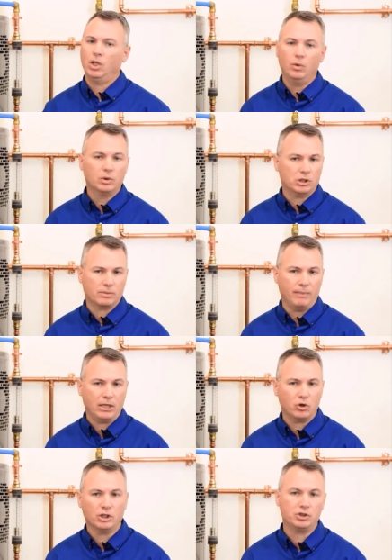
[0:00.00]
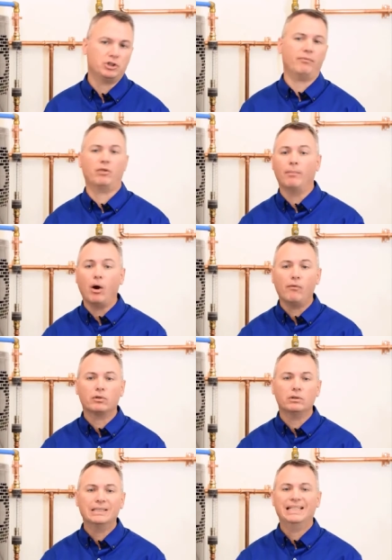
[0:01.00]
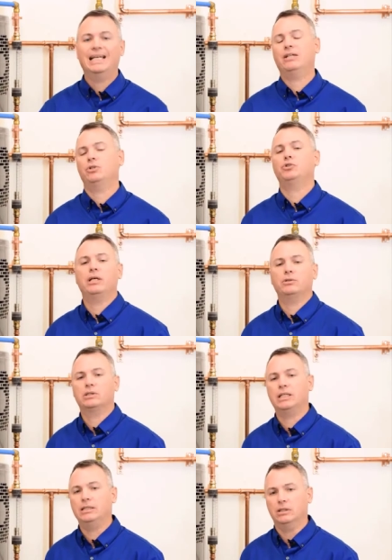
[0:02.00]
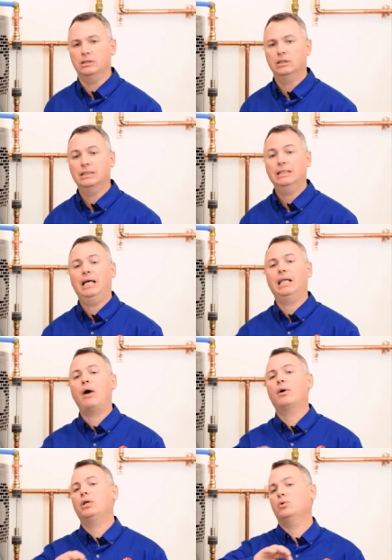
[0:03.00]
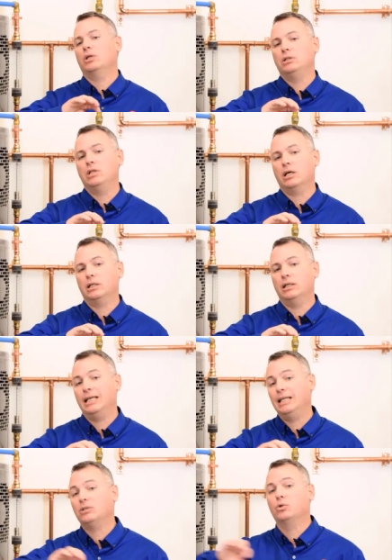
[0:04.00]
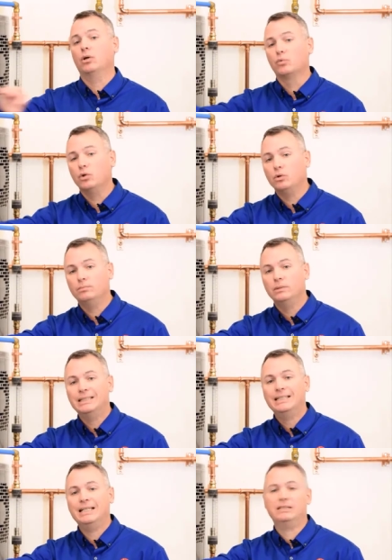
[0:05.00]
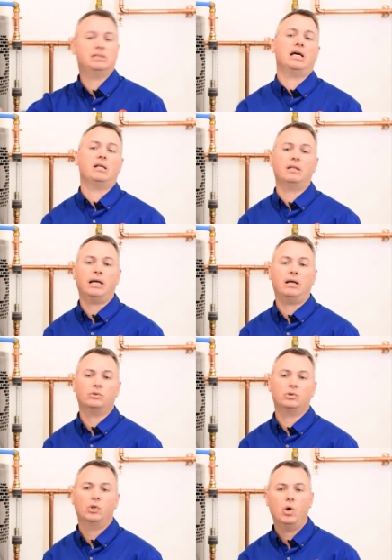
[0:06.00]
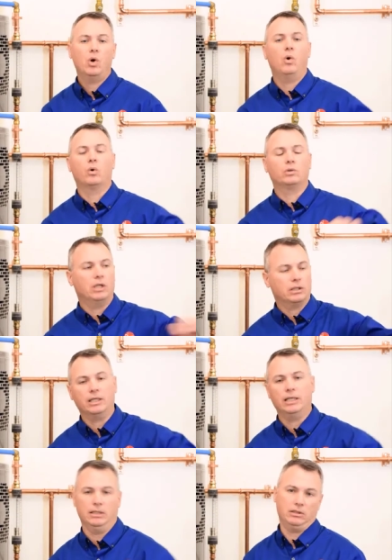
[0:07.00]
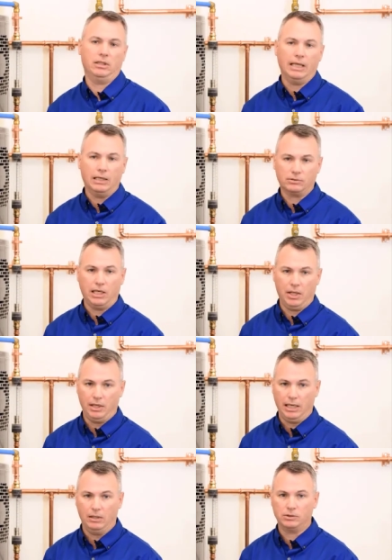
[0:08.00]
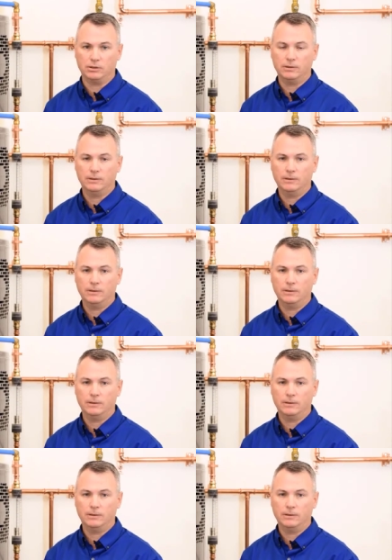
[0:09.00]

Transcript: You would just manually shift them over at the change of season, allowing you to duct it into a room inside of the house or ducting it to the outside of the house.